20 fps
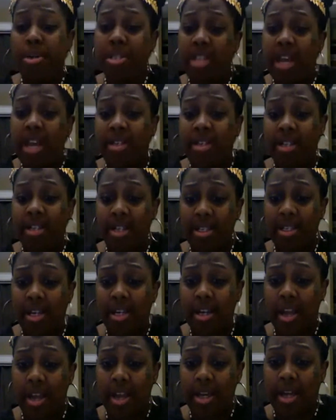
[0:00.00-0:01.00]
when you put
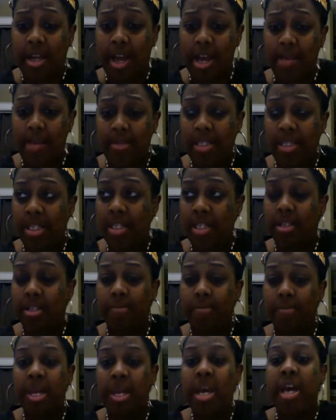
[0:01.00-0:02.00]
that disc in that game
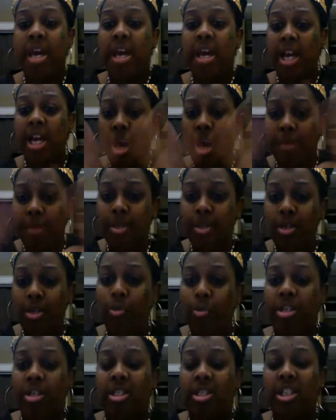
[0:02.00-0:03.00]
system, it
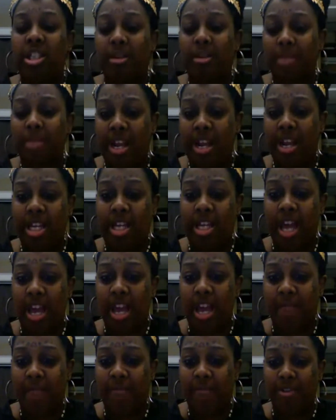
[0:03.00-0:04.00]
comes up with a simulated
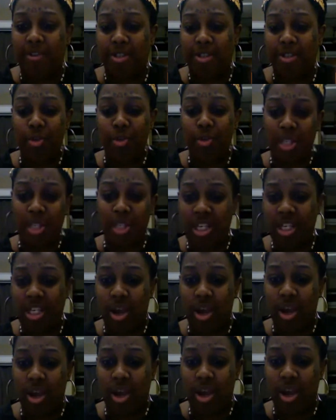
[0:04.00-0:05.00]
game first that you can
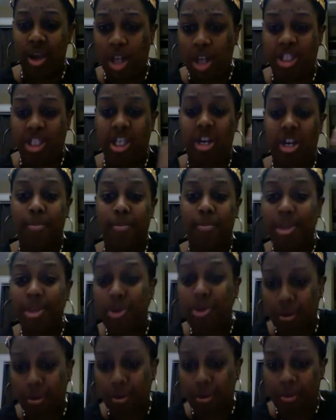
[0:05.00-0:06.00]
sit there and watch the
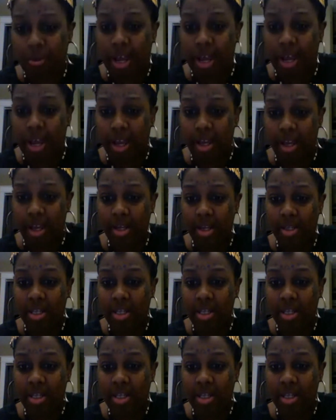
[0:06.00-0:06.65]
computer play.